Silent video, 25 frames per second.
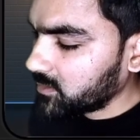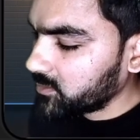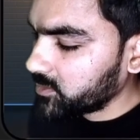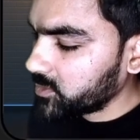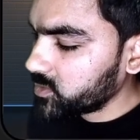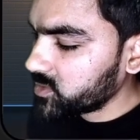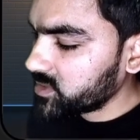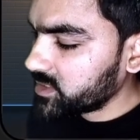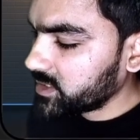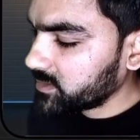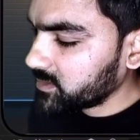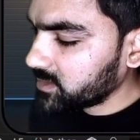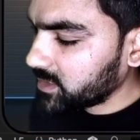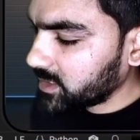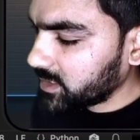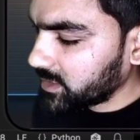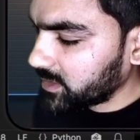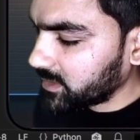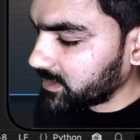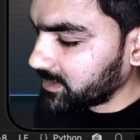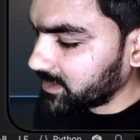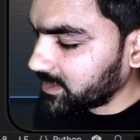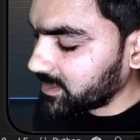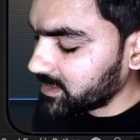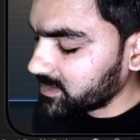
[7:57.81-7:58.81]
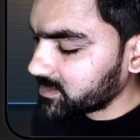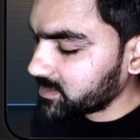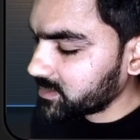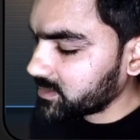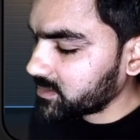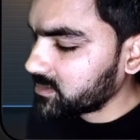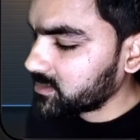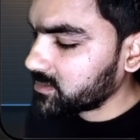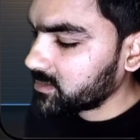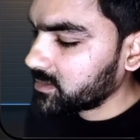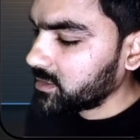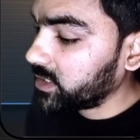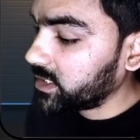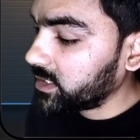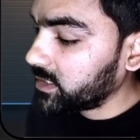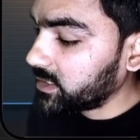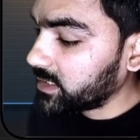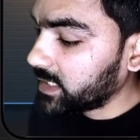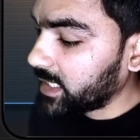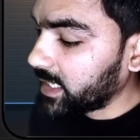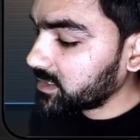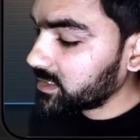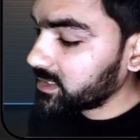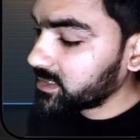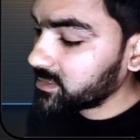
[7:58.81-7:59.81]
Using the indices,
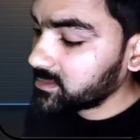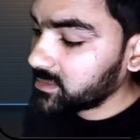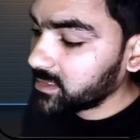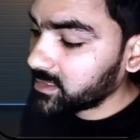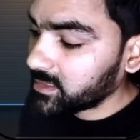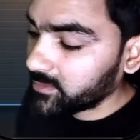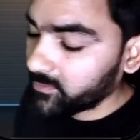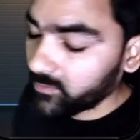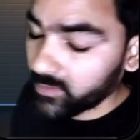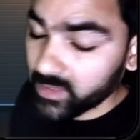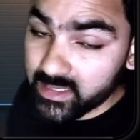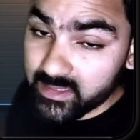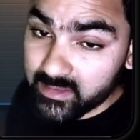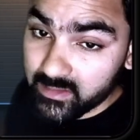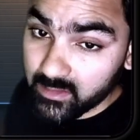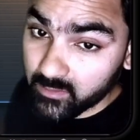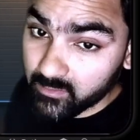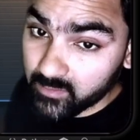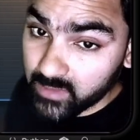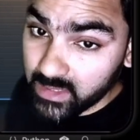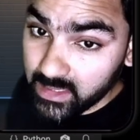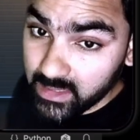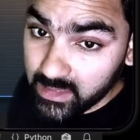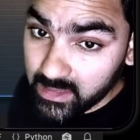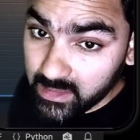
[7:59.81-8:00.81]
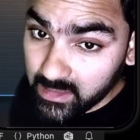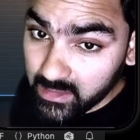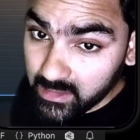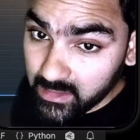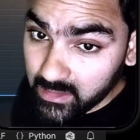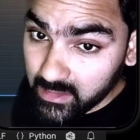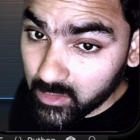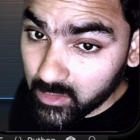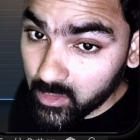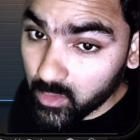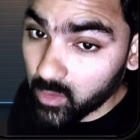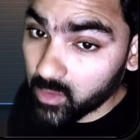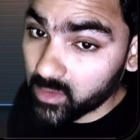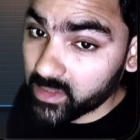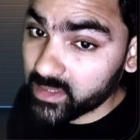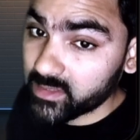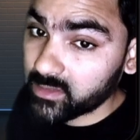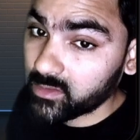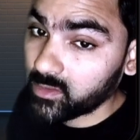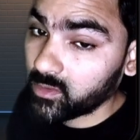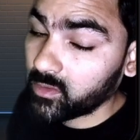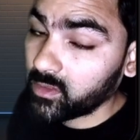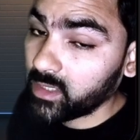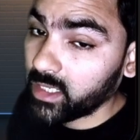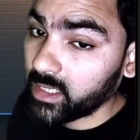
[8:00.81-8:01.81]
we get the reference of the doc
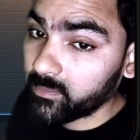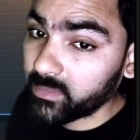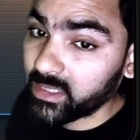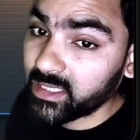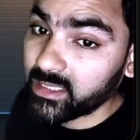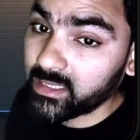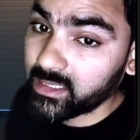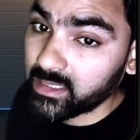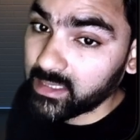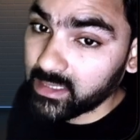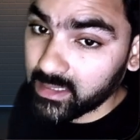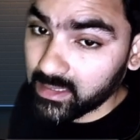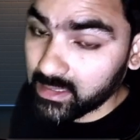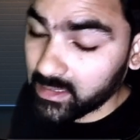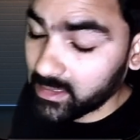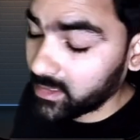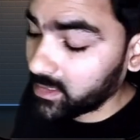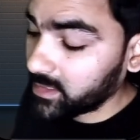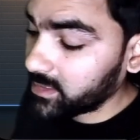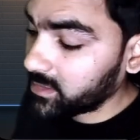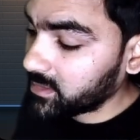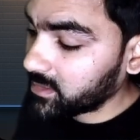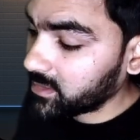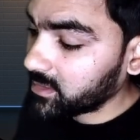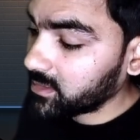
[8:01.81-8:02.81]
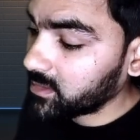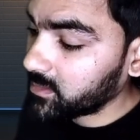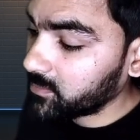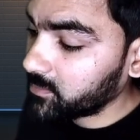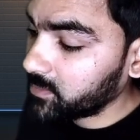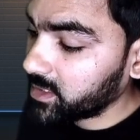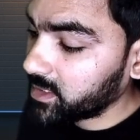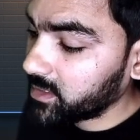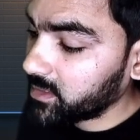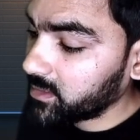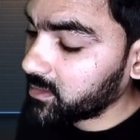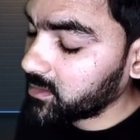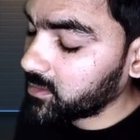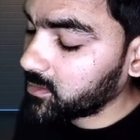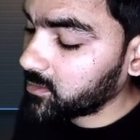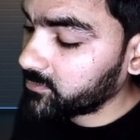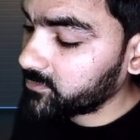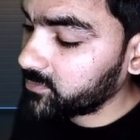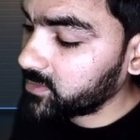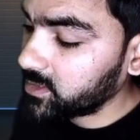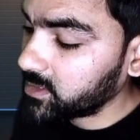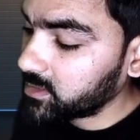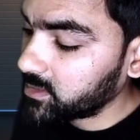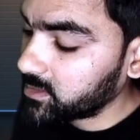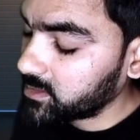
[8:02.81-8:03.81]
store, I mean literal meaning of
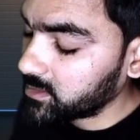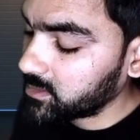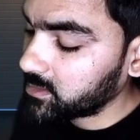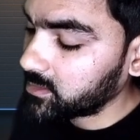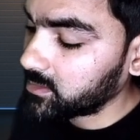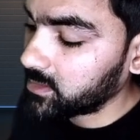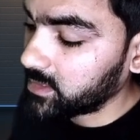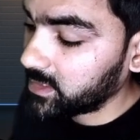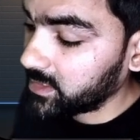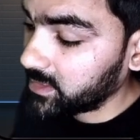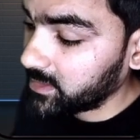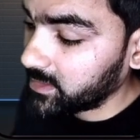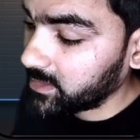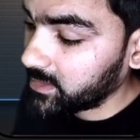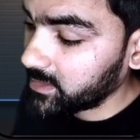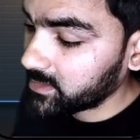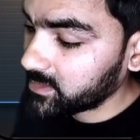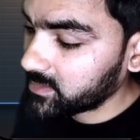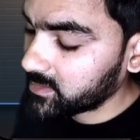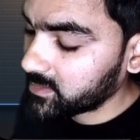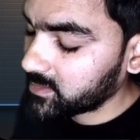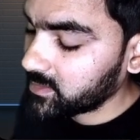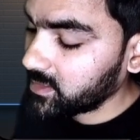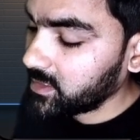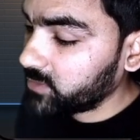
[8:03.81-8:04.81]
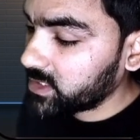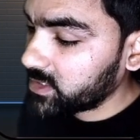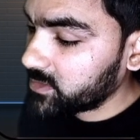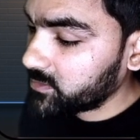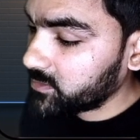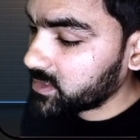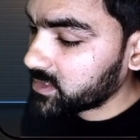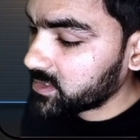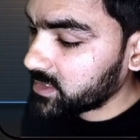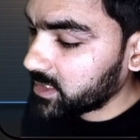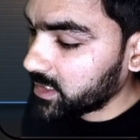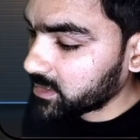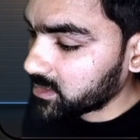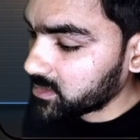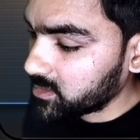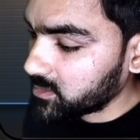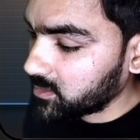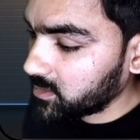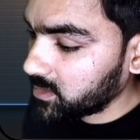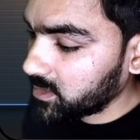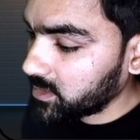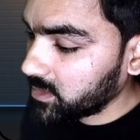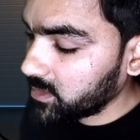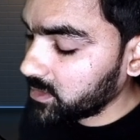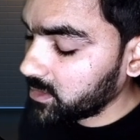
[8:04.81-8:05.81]
that index, which was
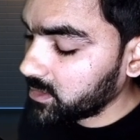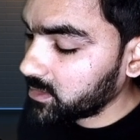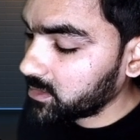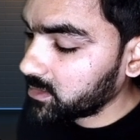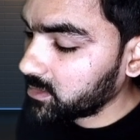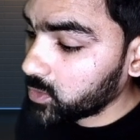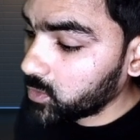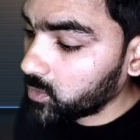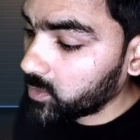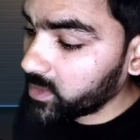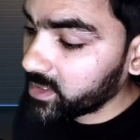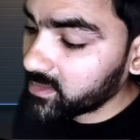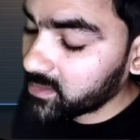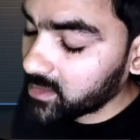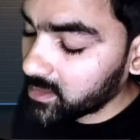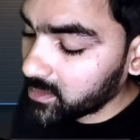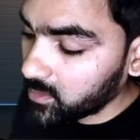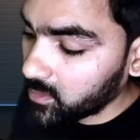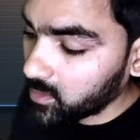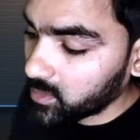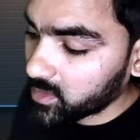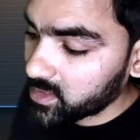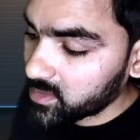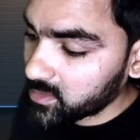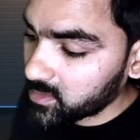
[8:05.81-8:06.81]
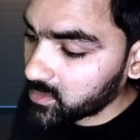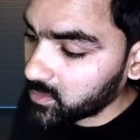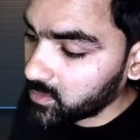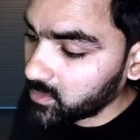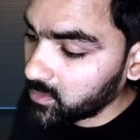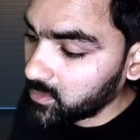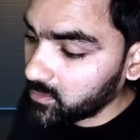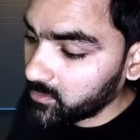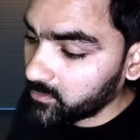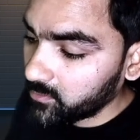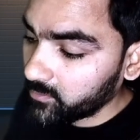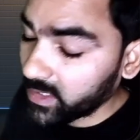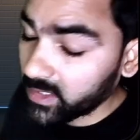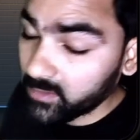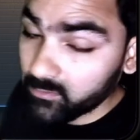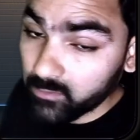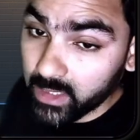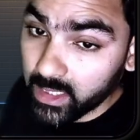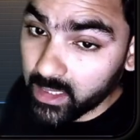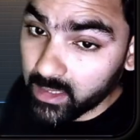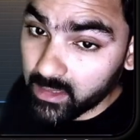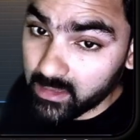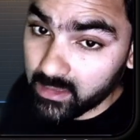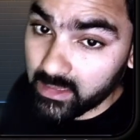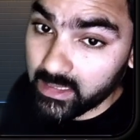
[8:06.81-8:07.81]
actually stored in the doc store when
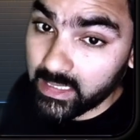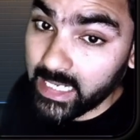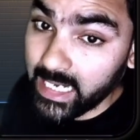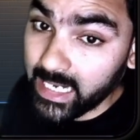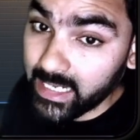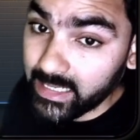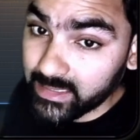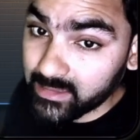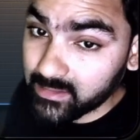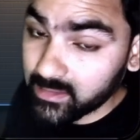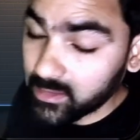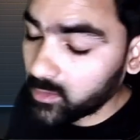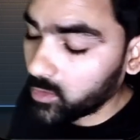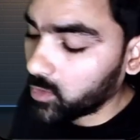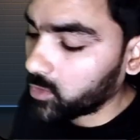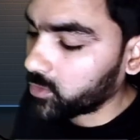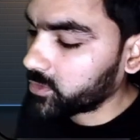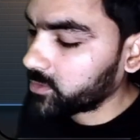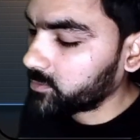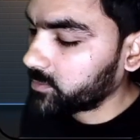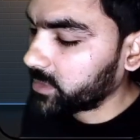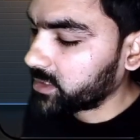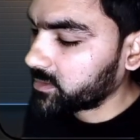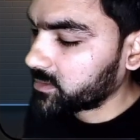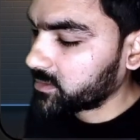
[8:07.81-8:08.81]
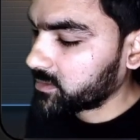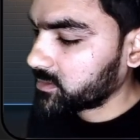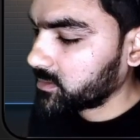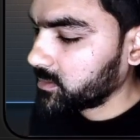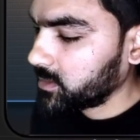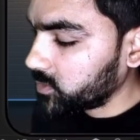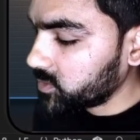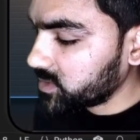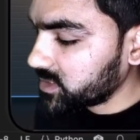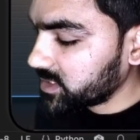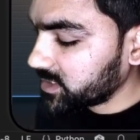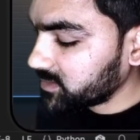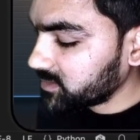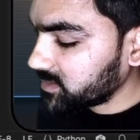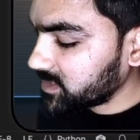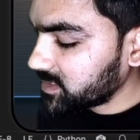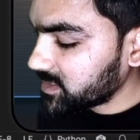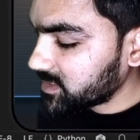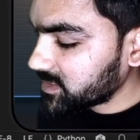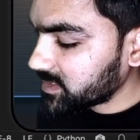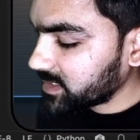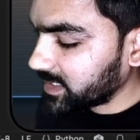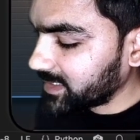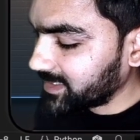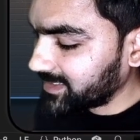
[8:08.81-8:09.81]
we are adding the documents. Using
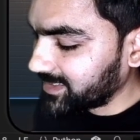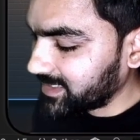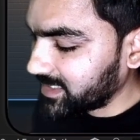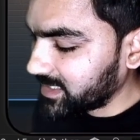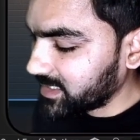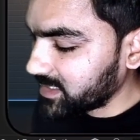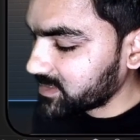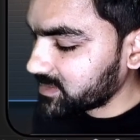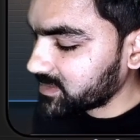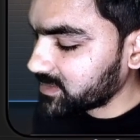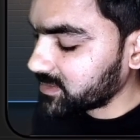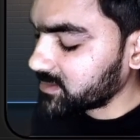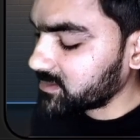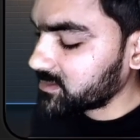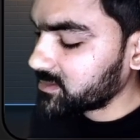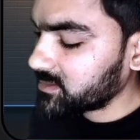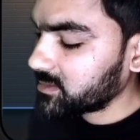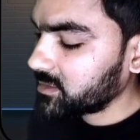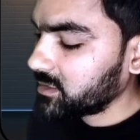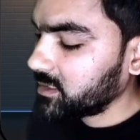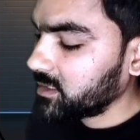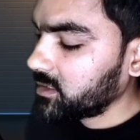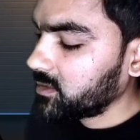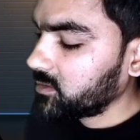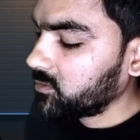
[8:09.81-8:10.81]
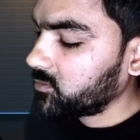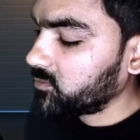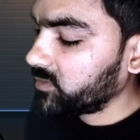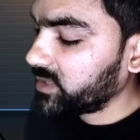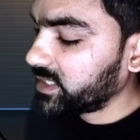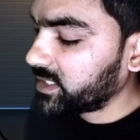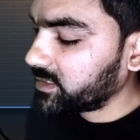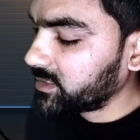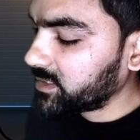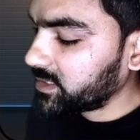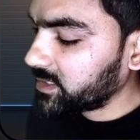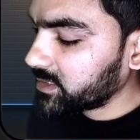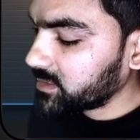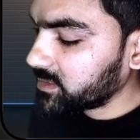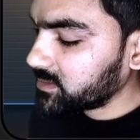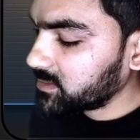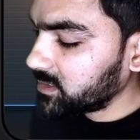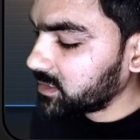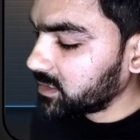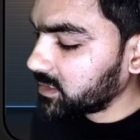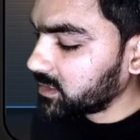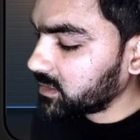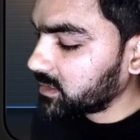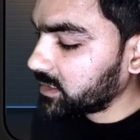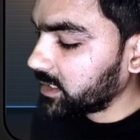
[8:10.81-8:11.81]
these indices, we take
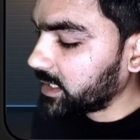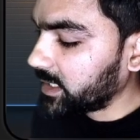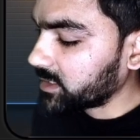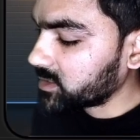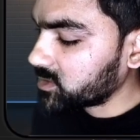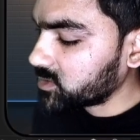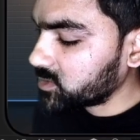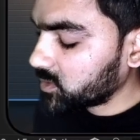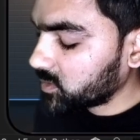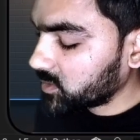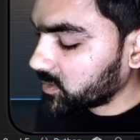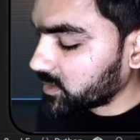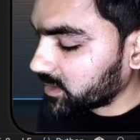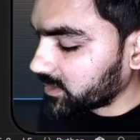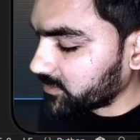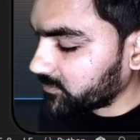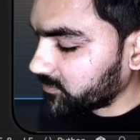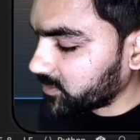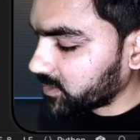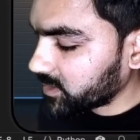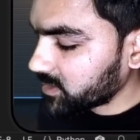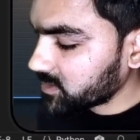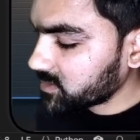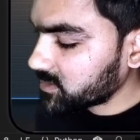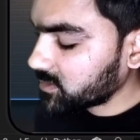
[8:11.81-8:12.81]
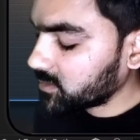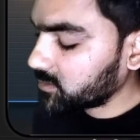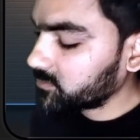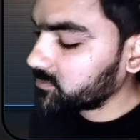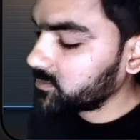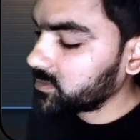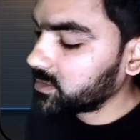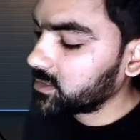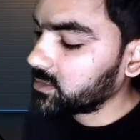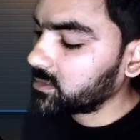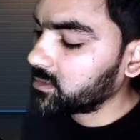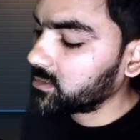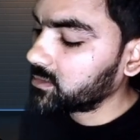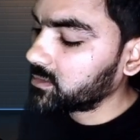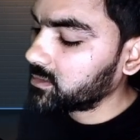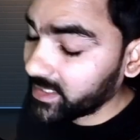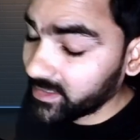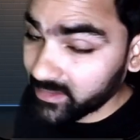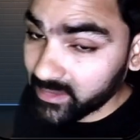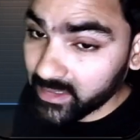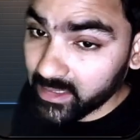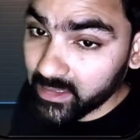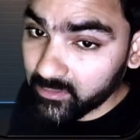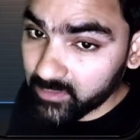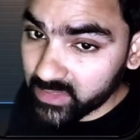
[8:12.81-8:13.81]
the actual reference of the
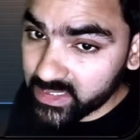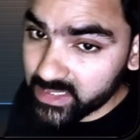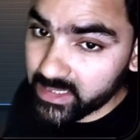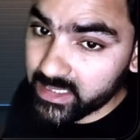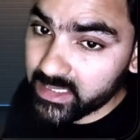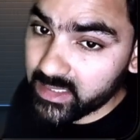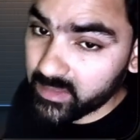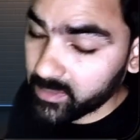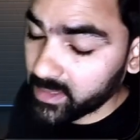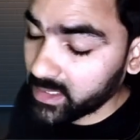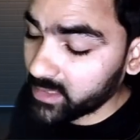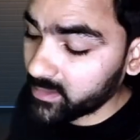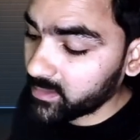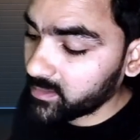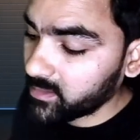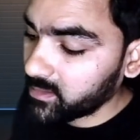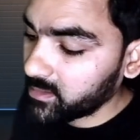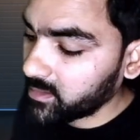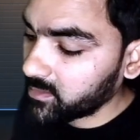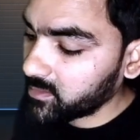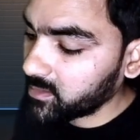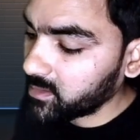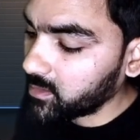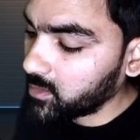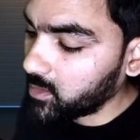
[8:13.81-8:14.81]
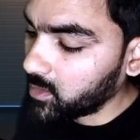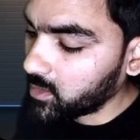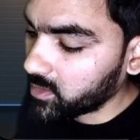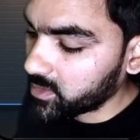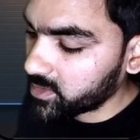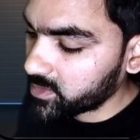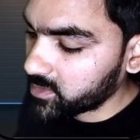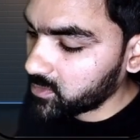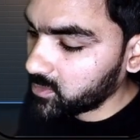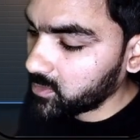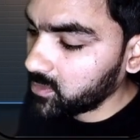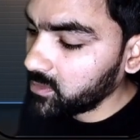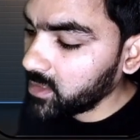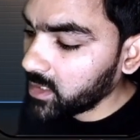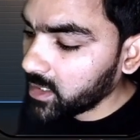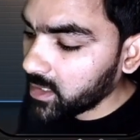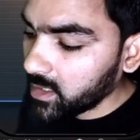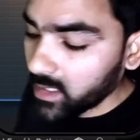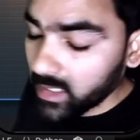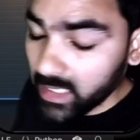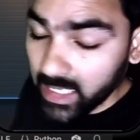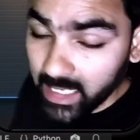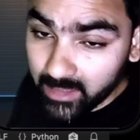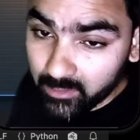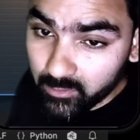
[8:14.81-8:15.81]
content which is present in the doc store,
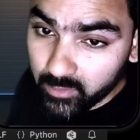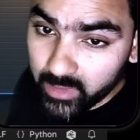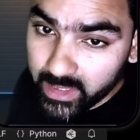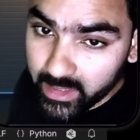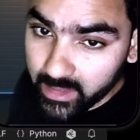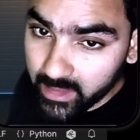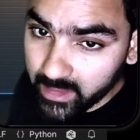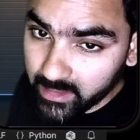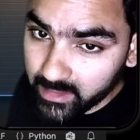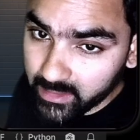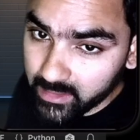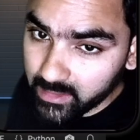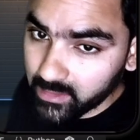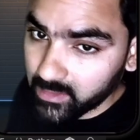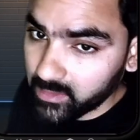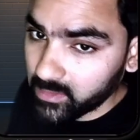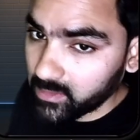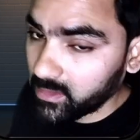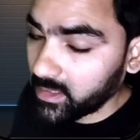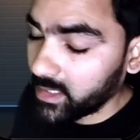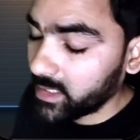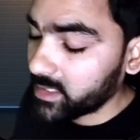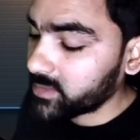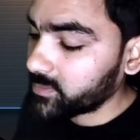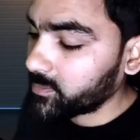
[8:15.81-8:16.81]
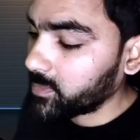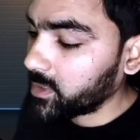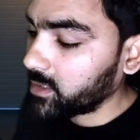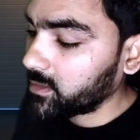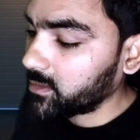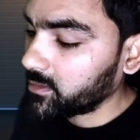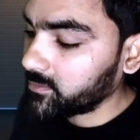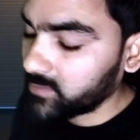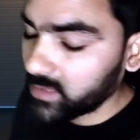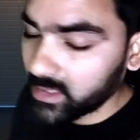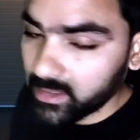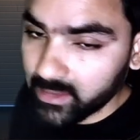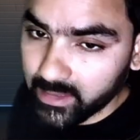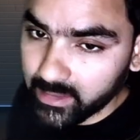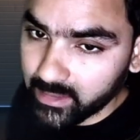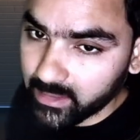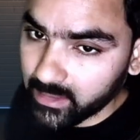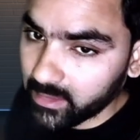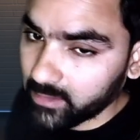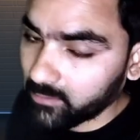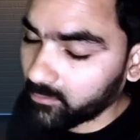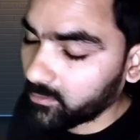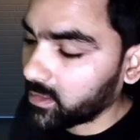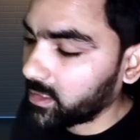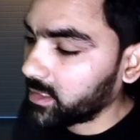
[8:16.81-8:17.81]
and we return as part of the
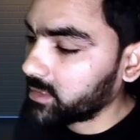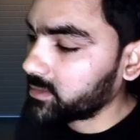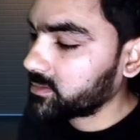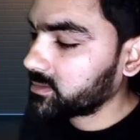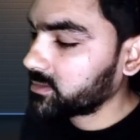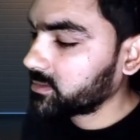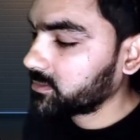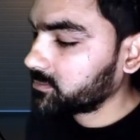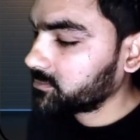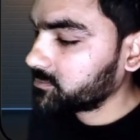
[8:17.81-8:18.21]
retrieve class.